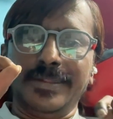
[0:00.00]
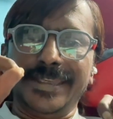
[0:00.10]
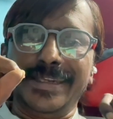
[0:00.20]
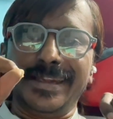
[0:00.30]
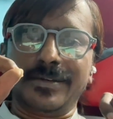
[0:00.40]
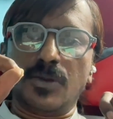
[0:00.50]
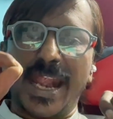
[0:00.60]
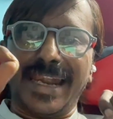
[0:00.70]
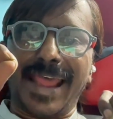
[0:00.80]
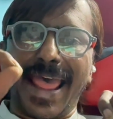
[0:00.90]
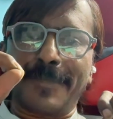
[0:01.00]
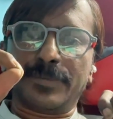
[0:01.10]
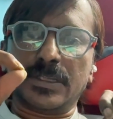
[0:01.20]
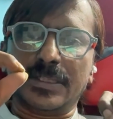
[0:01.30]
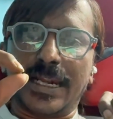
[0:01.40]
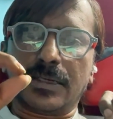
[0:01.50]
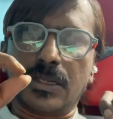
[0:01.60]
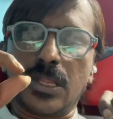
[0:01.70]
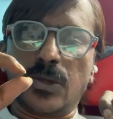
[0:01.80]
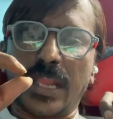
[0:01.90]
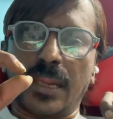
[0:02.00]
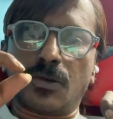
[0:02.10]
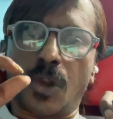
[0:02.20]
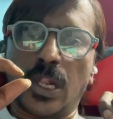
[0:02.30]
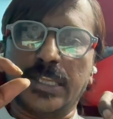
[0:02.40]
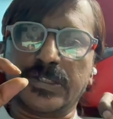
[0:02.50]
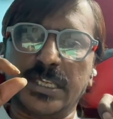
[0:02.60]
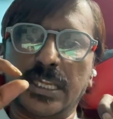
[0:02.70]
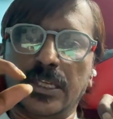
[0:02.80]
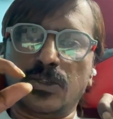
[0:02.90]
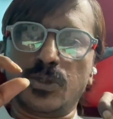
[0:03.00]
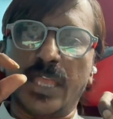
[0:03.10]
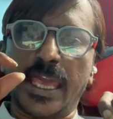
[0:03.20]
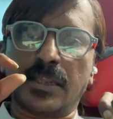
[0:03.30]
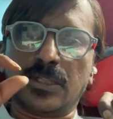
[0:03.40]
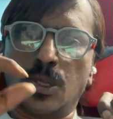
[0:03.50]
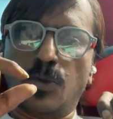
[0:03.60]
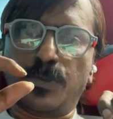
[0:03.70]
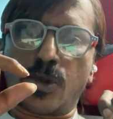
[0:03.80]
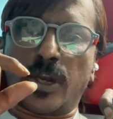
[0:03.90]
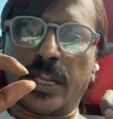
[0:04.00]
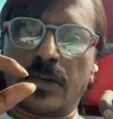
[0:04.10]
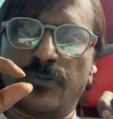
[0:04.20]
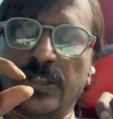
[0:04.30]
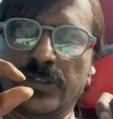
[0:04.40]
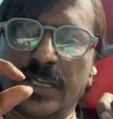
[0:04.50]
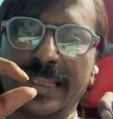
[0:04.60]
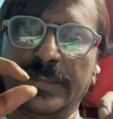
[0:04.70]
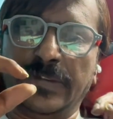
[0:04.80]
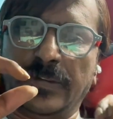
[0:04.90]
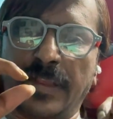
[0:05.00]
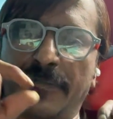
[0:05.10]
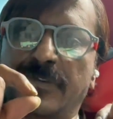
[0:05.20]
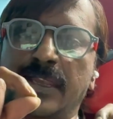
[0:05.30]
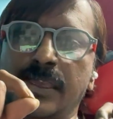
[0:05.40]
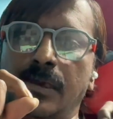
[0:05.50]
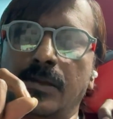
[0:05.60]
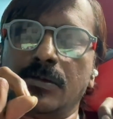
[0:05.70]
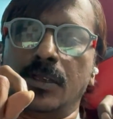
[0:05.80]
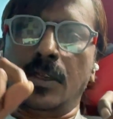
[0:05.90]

needed to adapt that new technology into their new product, which releases every year.